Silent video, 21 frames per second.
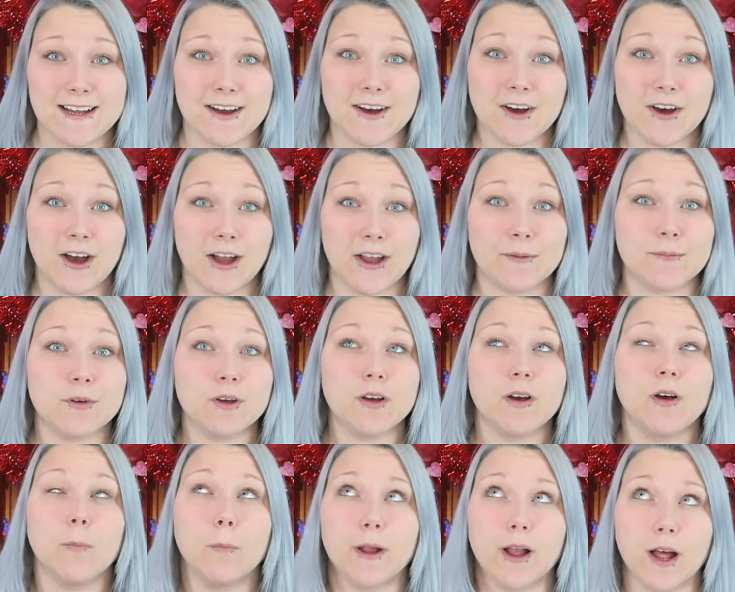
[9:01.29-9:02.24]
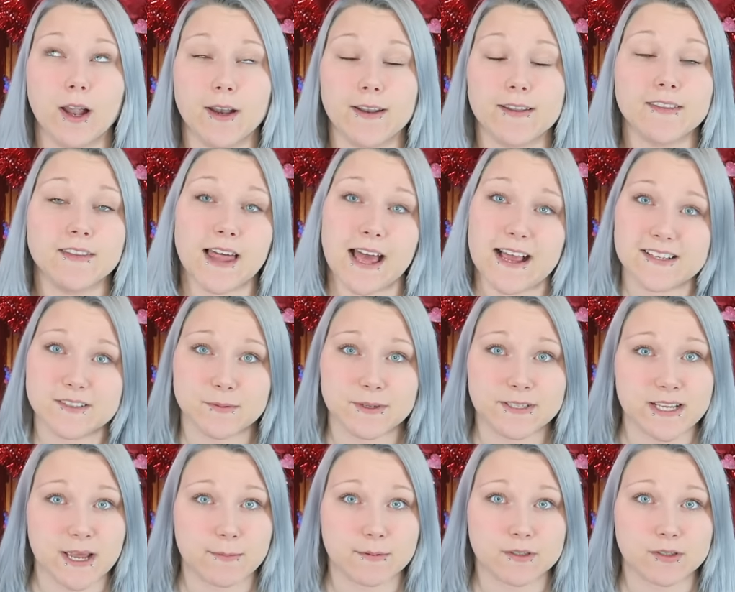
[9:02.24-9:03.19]
Oh, I, oh my god, last
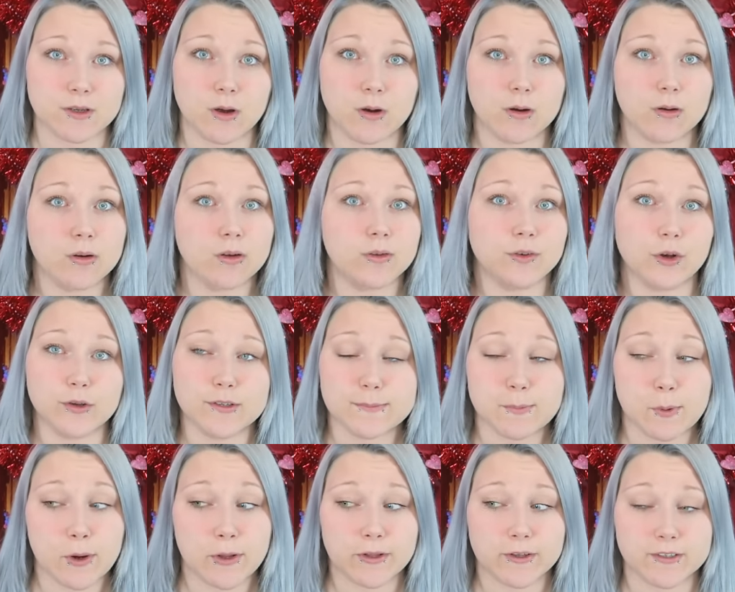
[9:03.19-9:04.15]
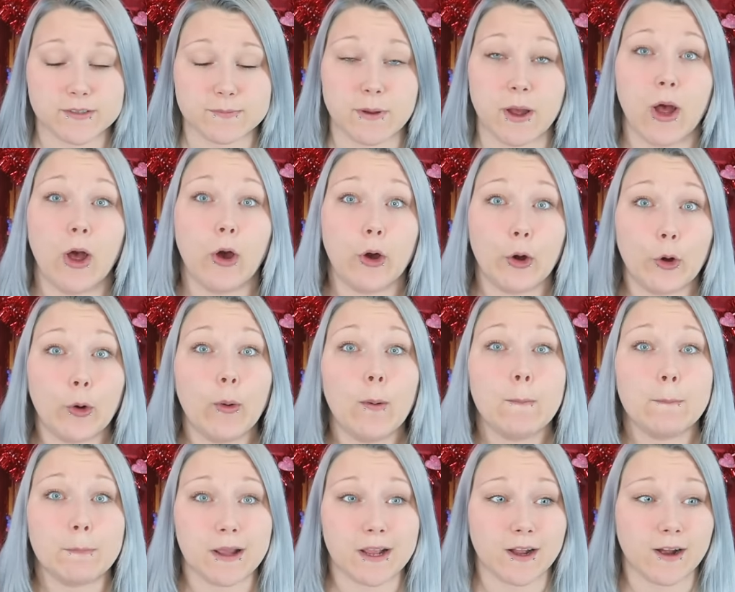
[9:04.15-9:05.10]
week's episode. No spoilers, but oh
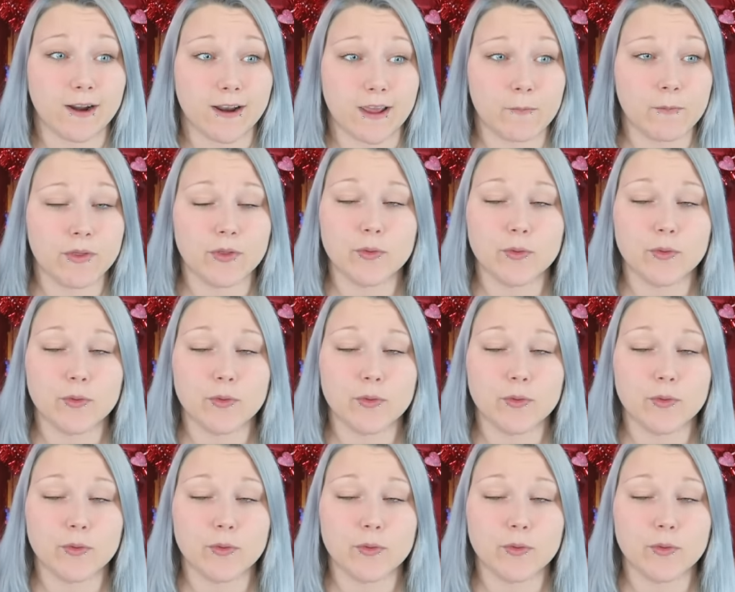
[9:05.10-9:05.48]
my god, I